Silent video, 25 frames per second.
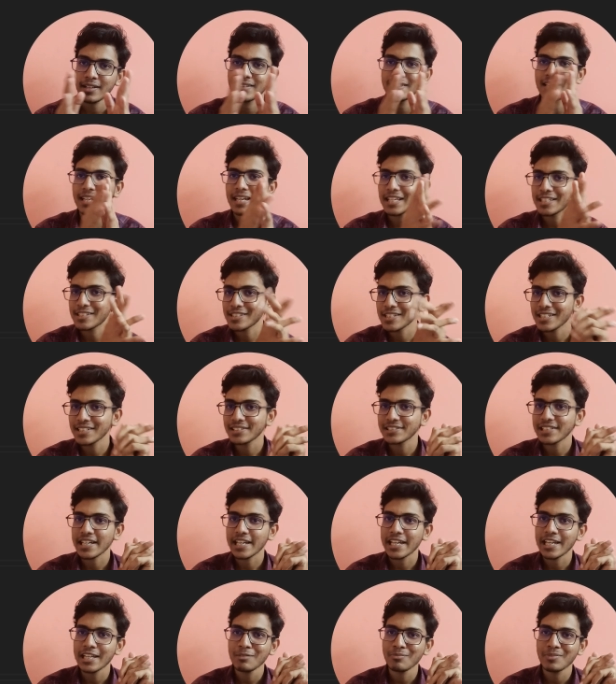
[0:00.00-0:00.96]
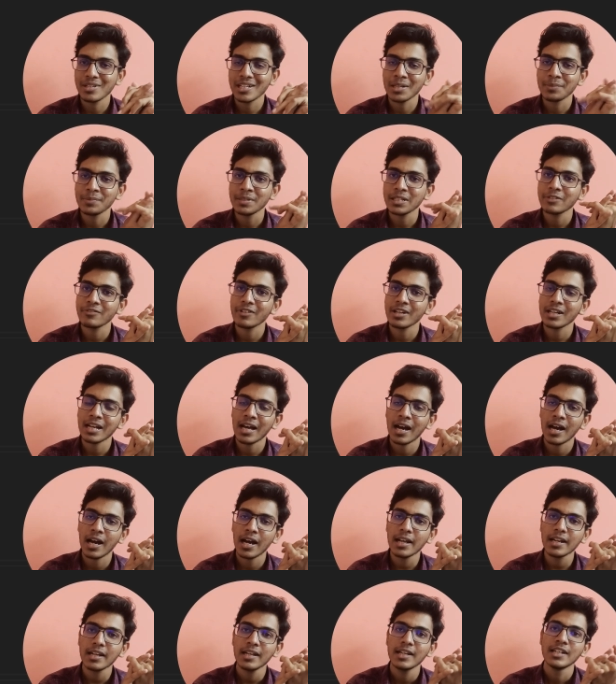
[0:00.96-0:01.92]
the lecture is again becoming 1
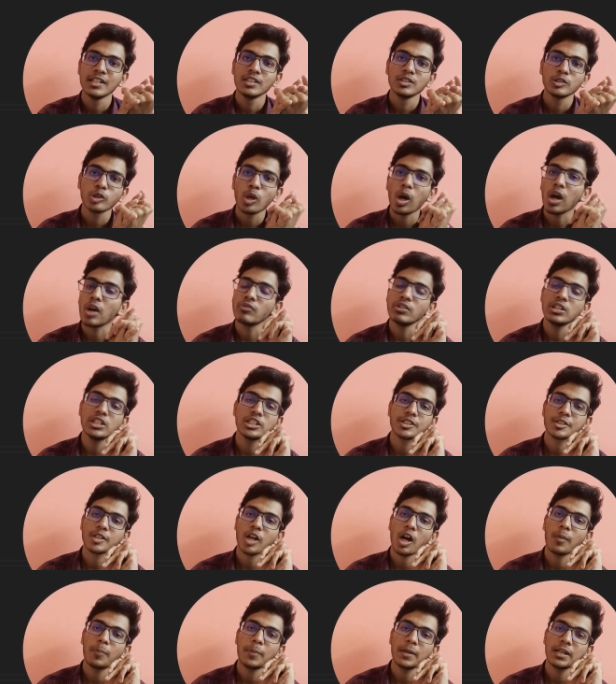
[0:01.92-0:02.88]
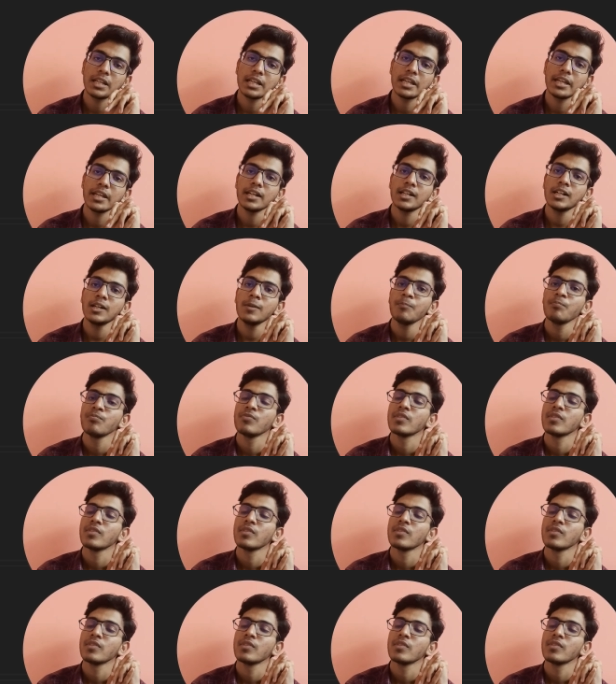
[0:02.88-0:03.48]
hour, so I will stop it here,